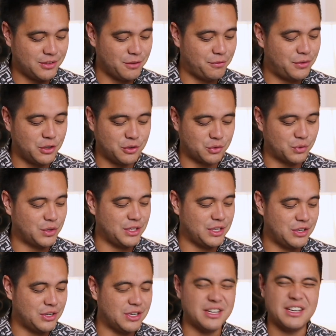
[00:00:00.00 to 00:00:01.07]
It feels really
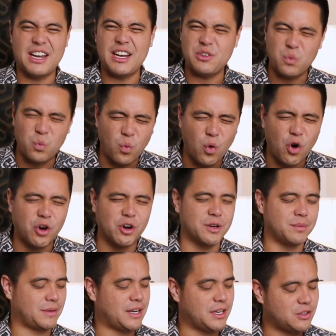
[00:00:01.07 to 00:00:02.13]
good, nice
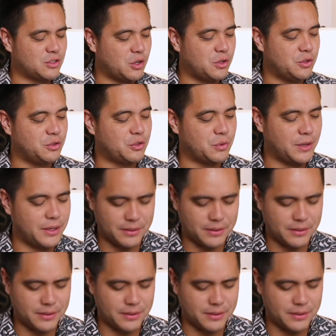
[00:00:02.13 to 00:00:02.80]
warm kind of tone to it.